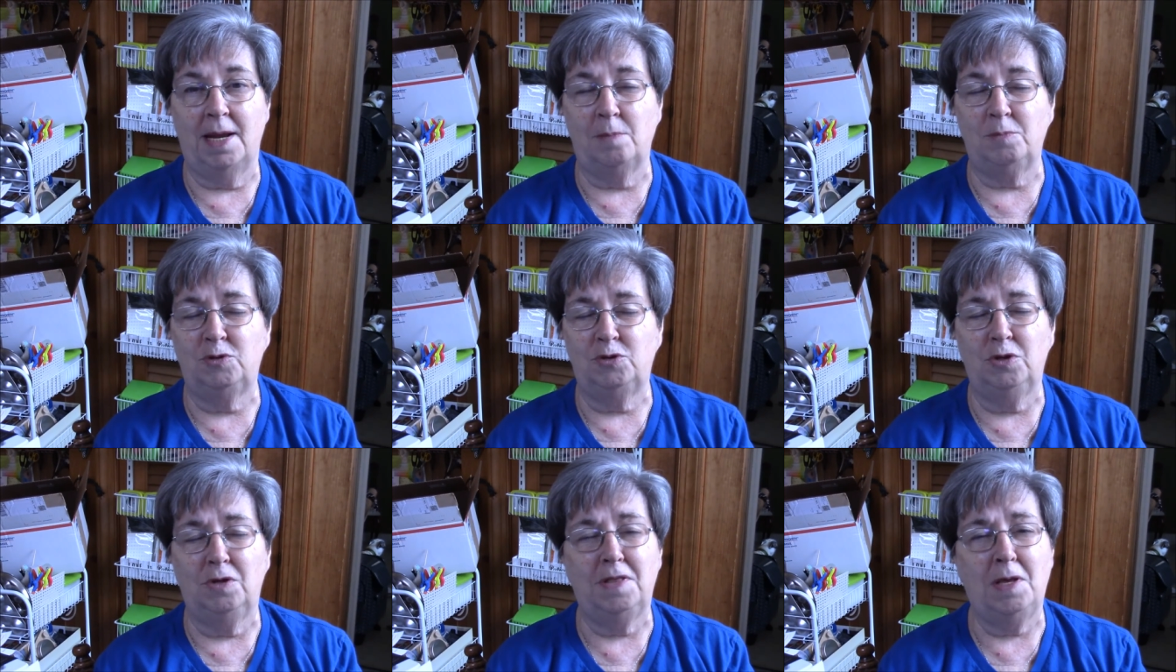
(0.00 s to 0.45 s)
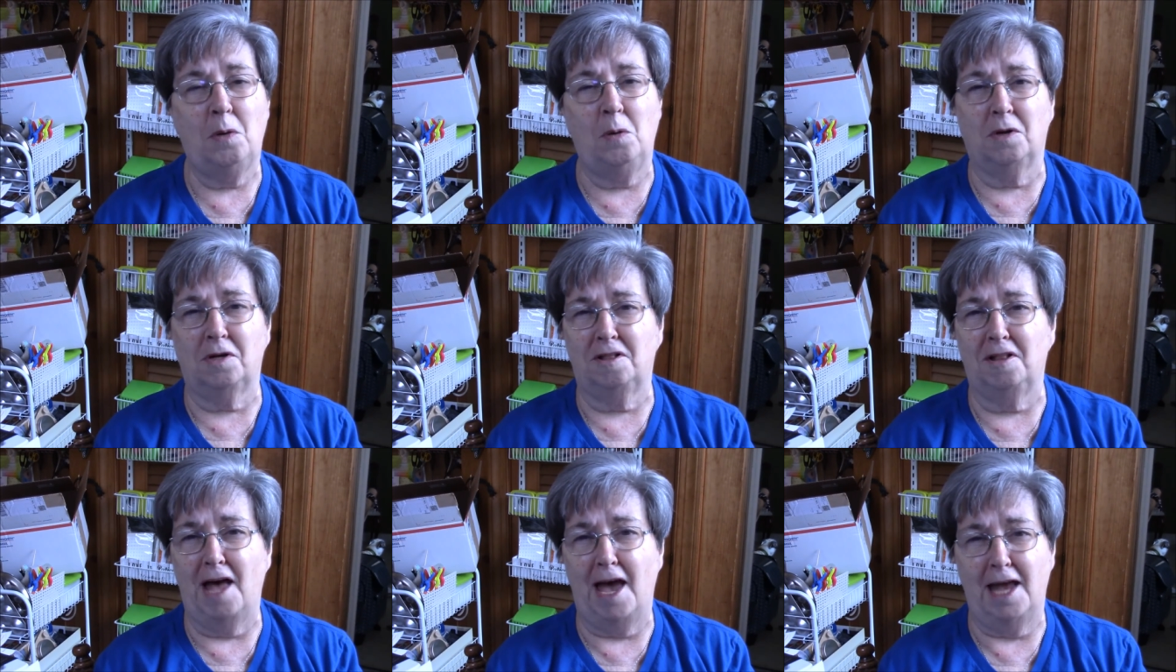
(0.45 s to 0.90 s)
I'm sure they
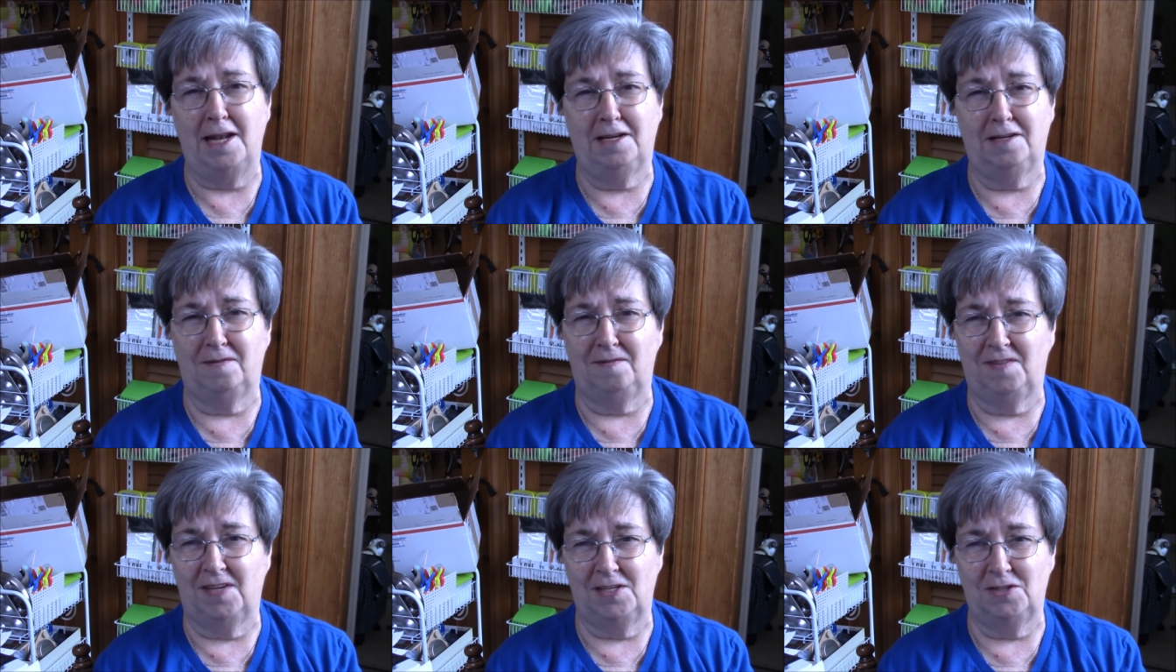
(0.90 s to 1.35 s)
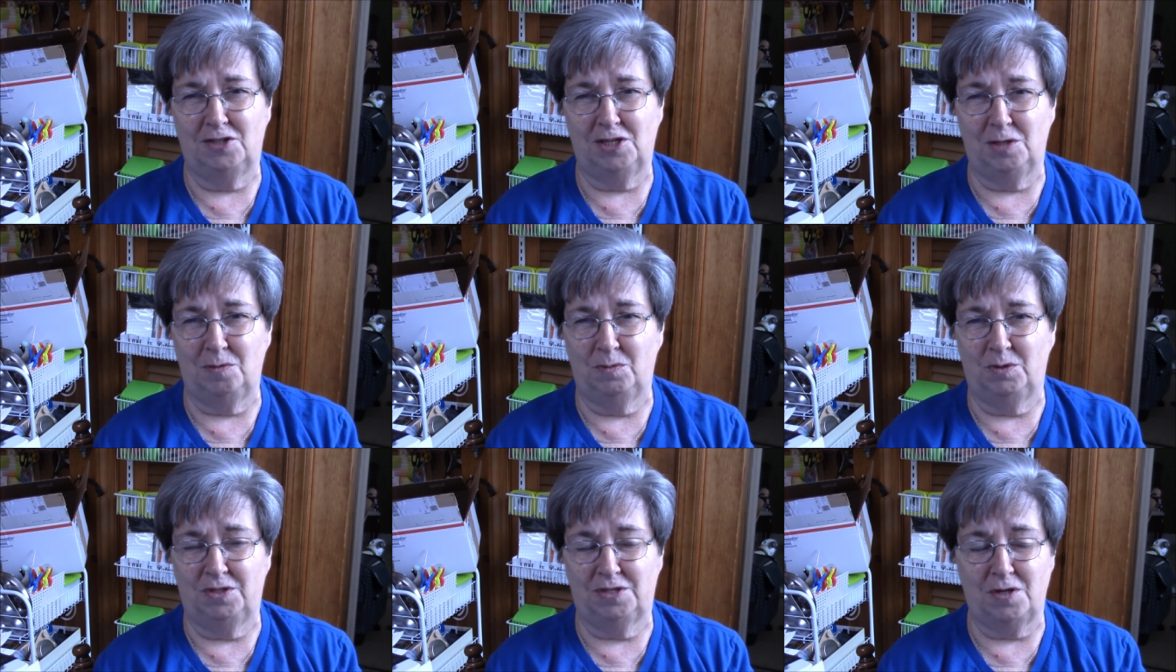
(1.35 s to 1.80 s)
were glad
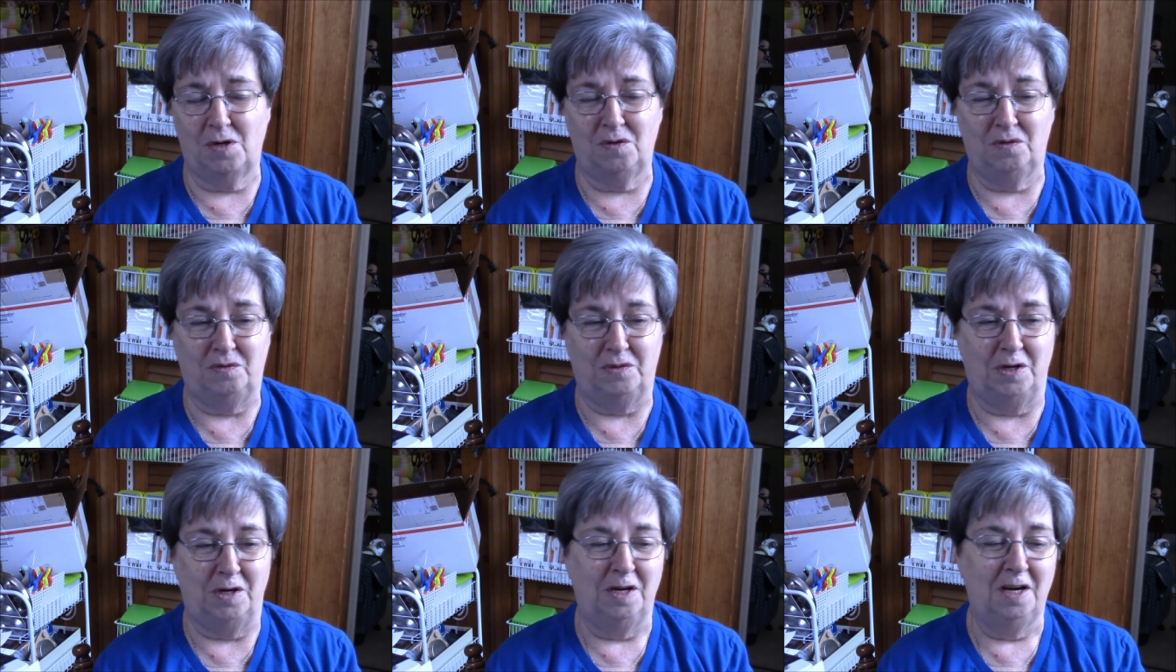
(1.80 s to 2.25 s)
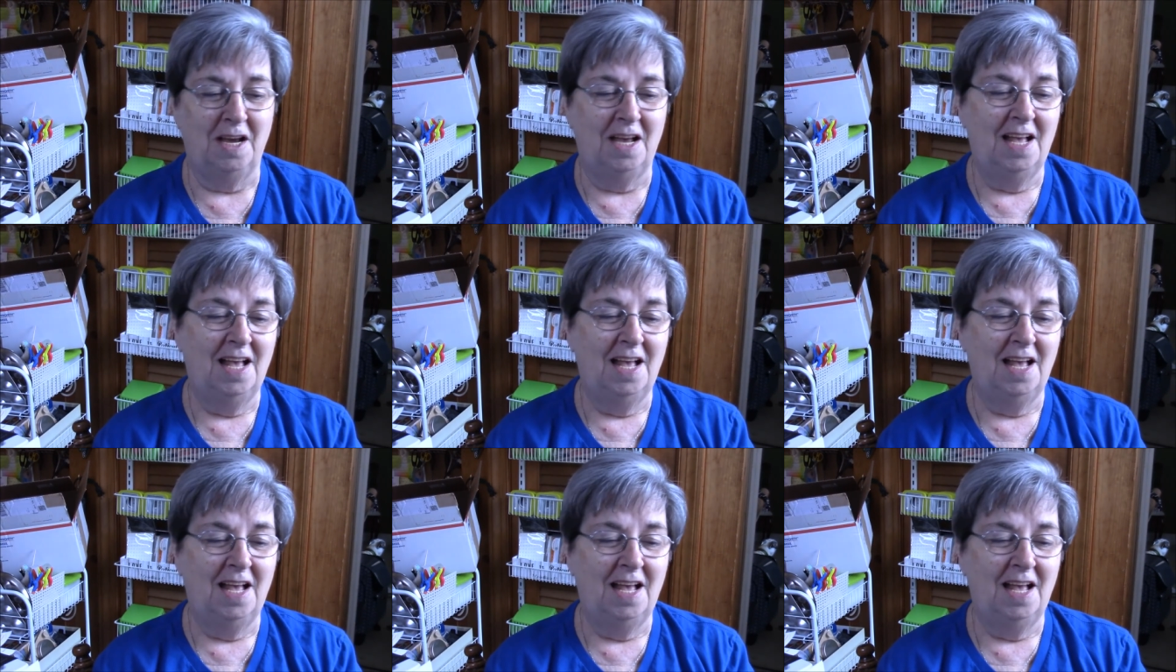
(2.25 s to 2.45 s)
convention was over.